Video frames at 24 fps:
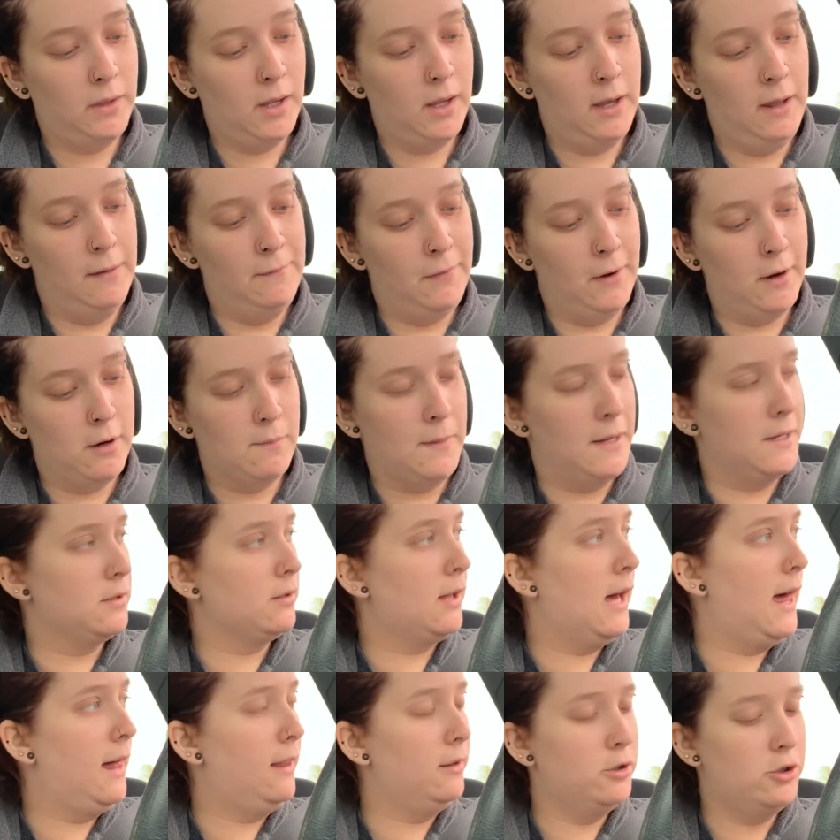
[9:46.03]
Environmental
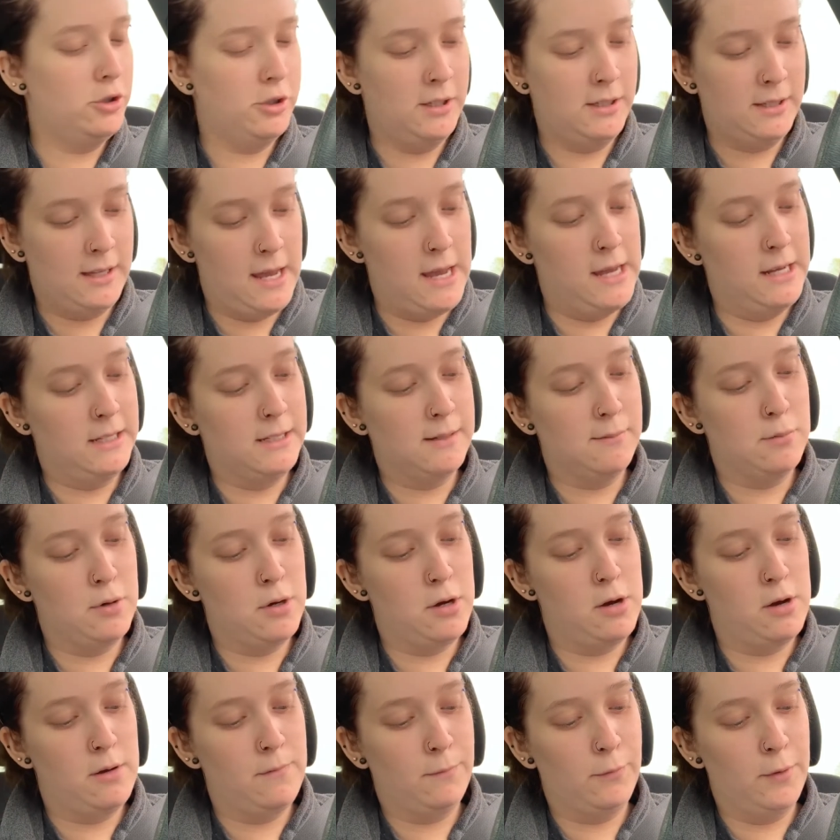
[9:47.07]
allergies,
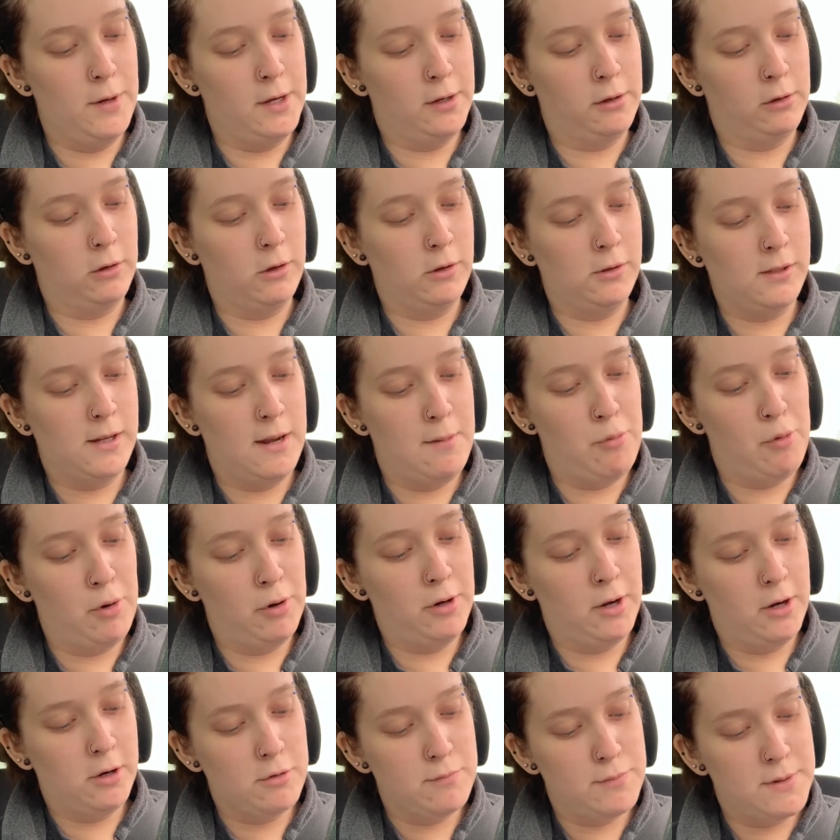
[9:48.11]
eczema, reoccurring type 1
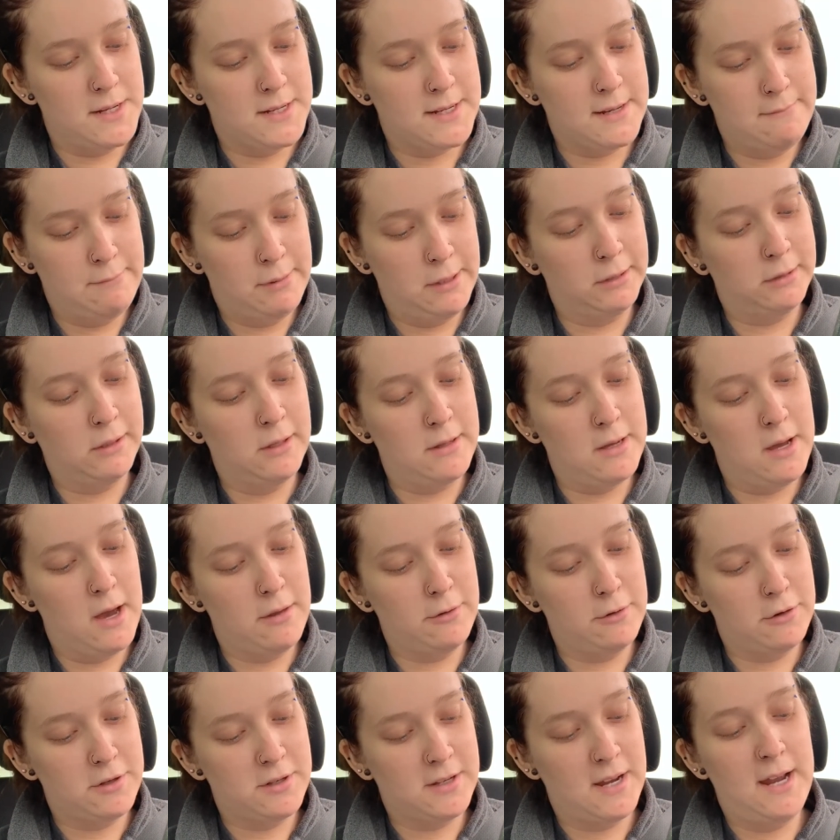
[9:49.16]
herpes simplex of the
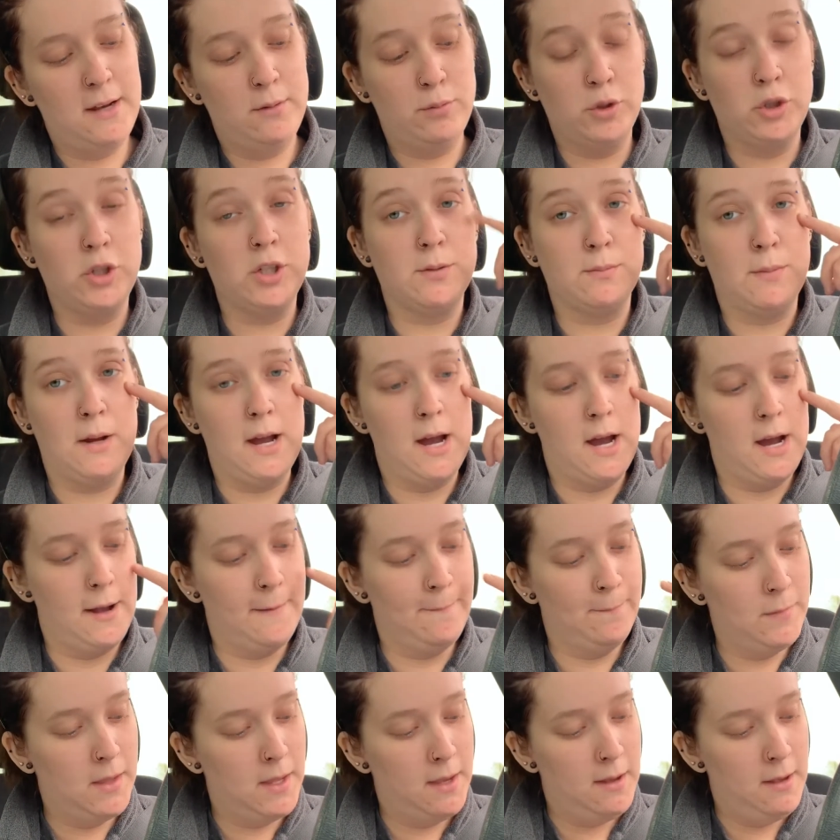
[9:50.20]
other side, which is my eye,
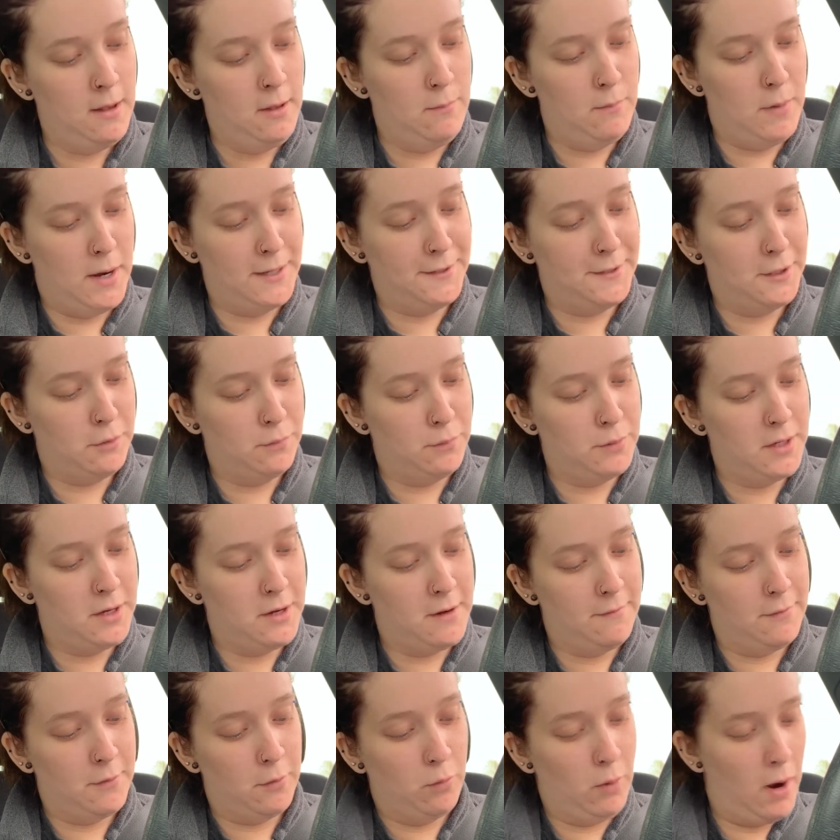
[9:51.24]
myotopia
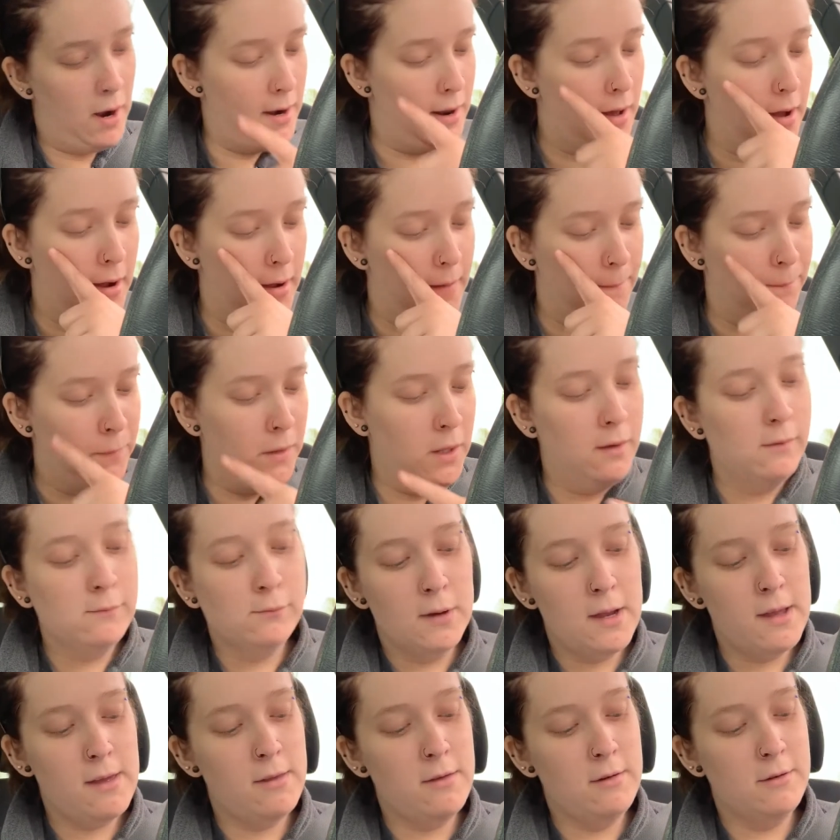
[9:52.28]
of the right eye,
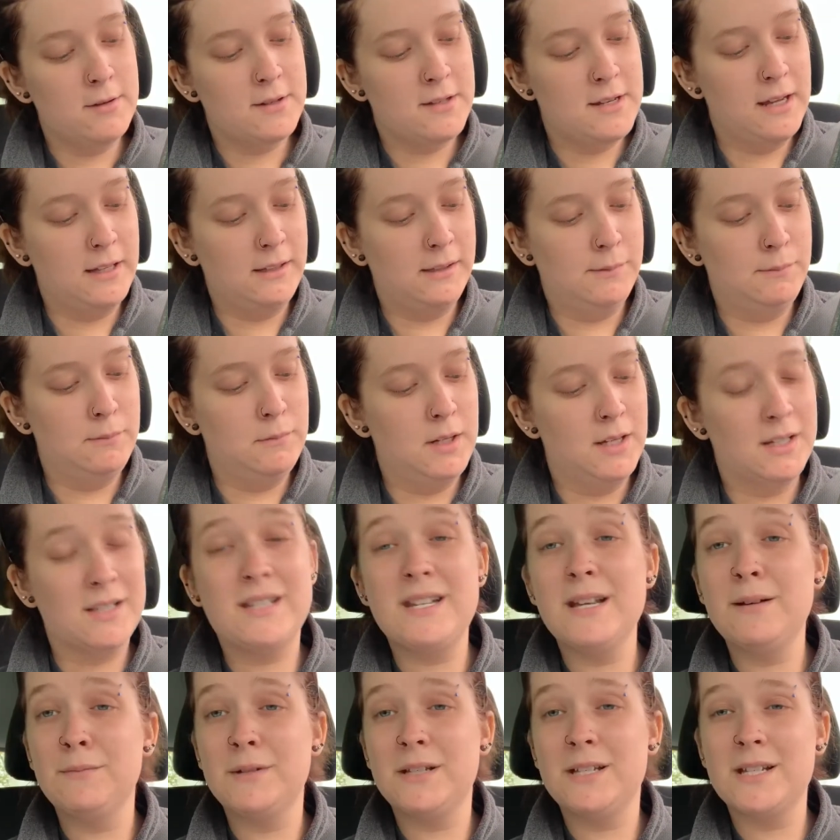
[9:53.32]
regular
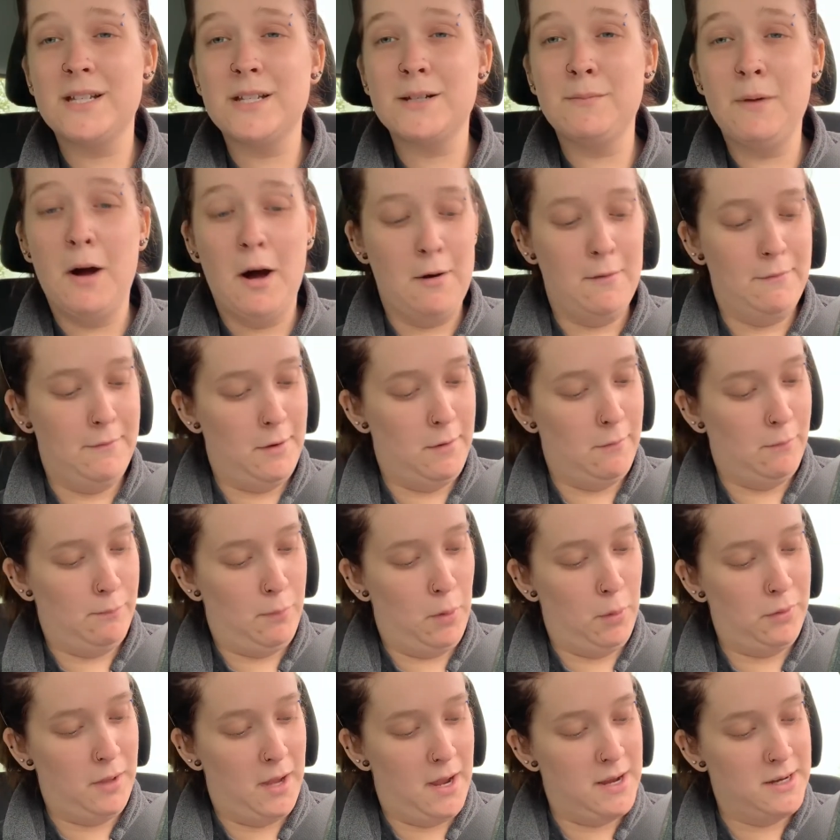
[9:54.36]
astigmatism of
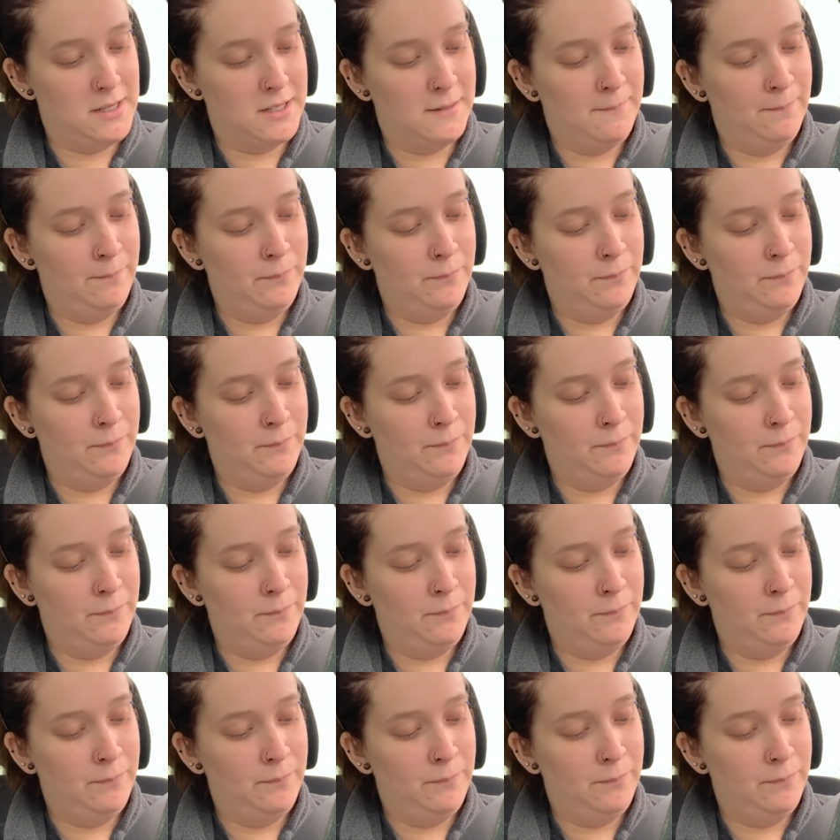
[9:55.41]
both eyes,